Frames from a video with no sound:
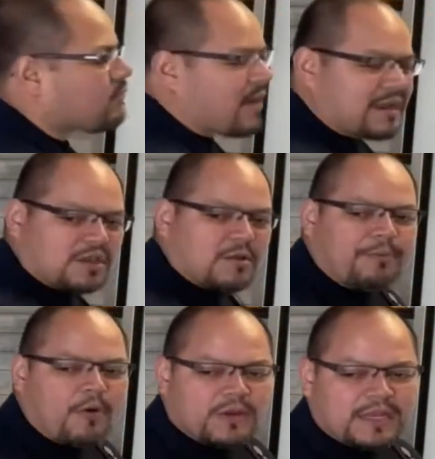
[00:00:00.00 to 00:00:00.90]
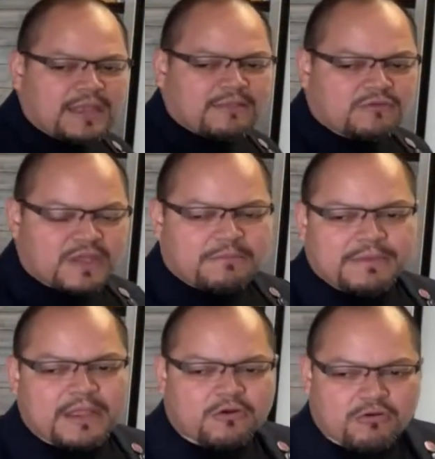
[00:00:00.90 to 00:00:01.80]
rent component, and there's going to
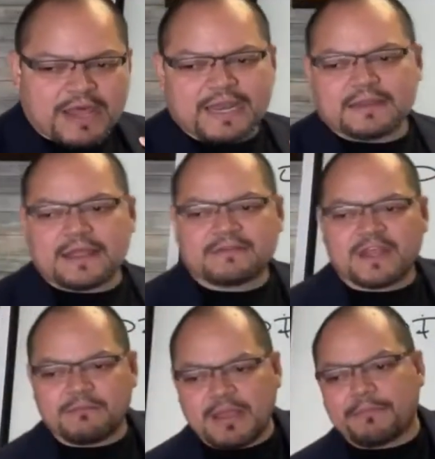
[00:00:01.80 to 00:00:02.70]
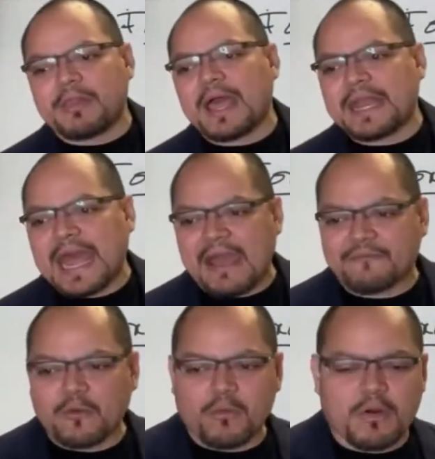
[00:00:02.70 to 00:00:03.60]
be a credit that's going to be applied
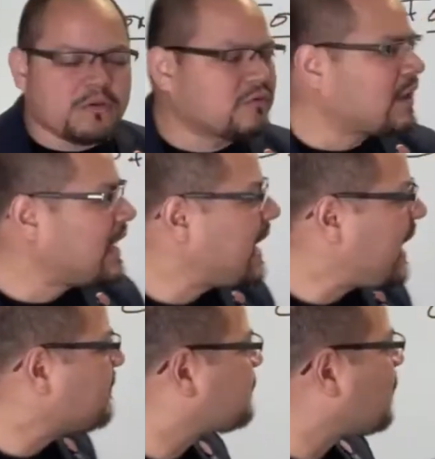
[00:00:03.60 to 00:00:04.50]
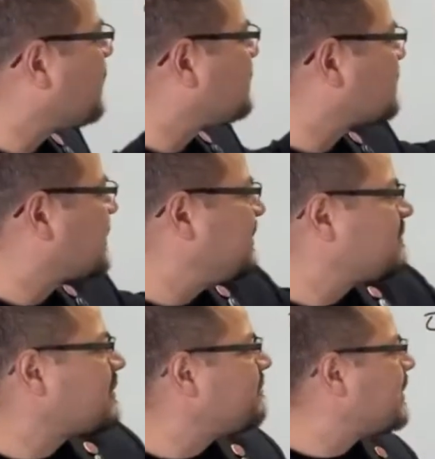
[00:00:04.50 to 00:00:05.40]
afterwards. And so
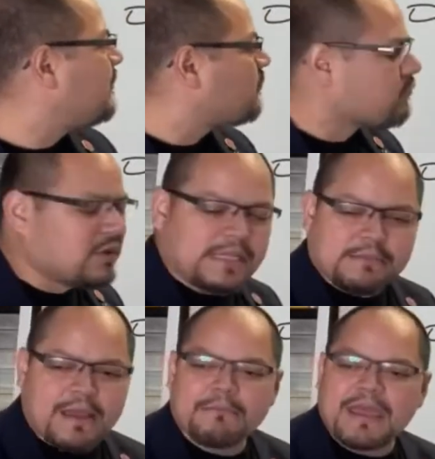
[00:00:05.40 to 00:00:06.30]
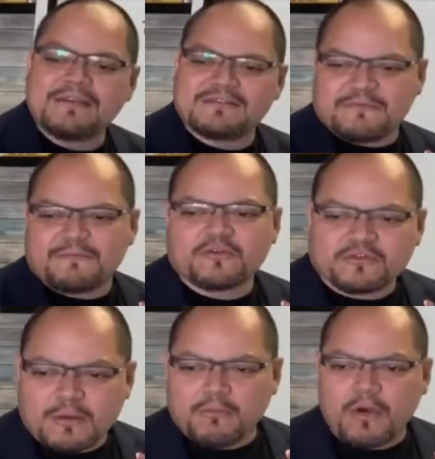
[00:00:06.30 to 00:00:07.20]
this can be really amazing for
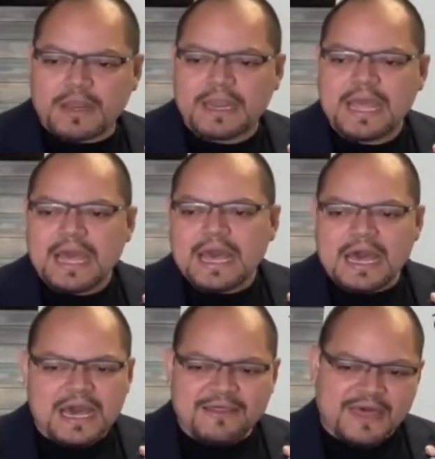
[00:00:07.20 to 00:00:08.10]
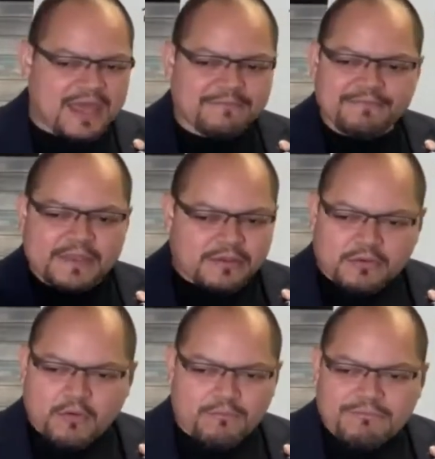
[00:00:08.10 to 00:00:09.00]
someone that
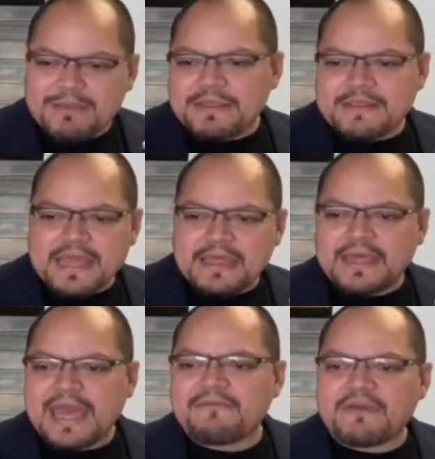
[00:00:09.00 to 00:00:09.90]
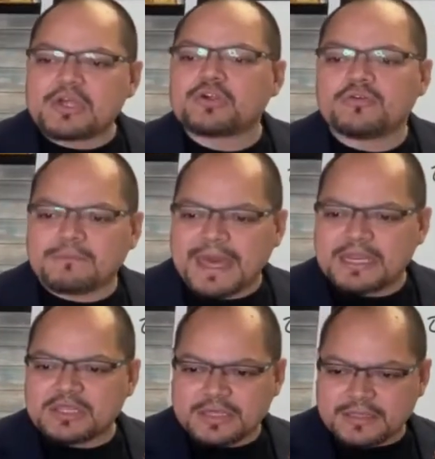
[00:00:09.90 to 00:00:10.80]
maybe they have issues
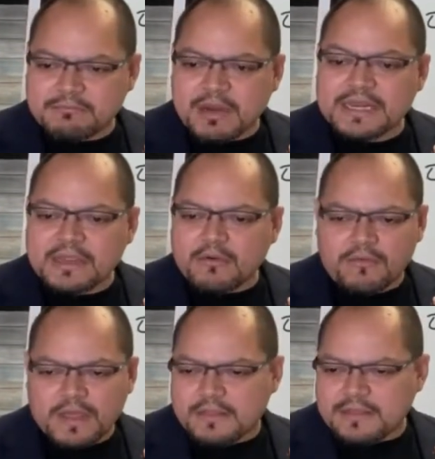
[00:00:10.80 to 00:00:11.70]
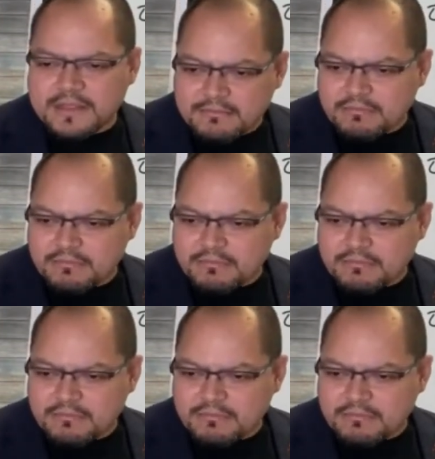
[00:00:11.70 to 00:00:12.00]
managing money, or they